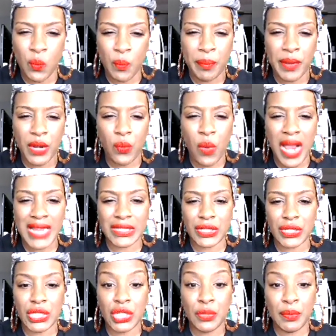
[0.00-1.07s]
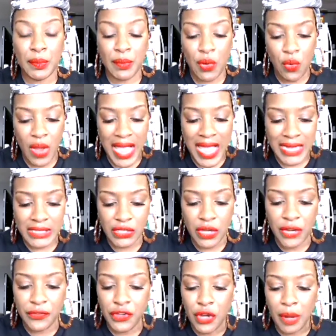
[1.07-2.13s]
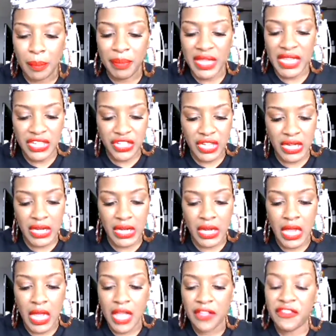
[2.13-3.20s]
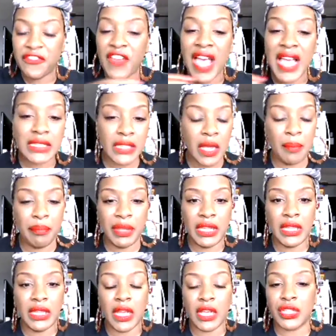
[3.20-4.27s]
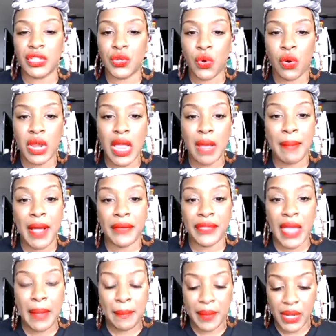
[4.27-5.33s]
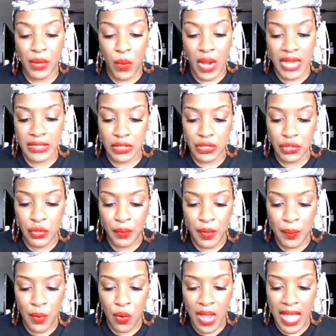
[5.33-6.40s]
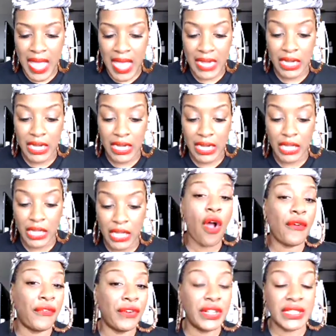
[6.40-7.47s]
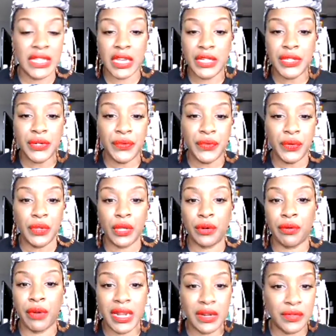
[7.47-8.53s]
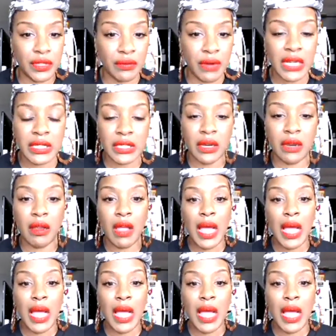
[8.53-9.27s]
Budweiser Super Bowl ad. So if you're pitching Fast Company a story about that Budweiser Super Bowl ad and you offer to interview the creative director,